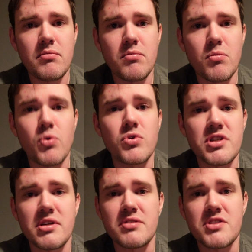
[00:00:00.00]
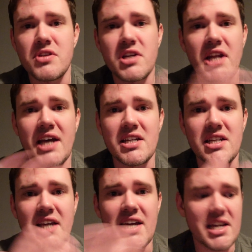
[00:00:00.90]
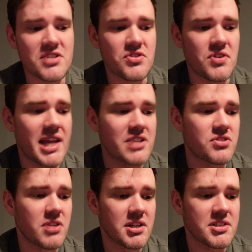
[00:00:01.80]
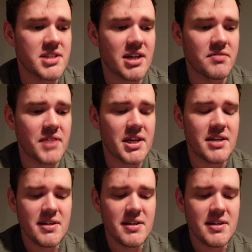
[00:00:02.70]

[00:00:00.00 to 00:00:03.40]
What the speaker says: water, so you can add it and get extra electrolytes out of it.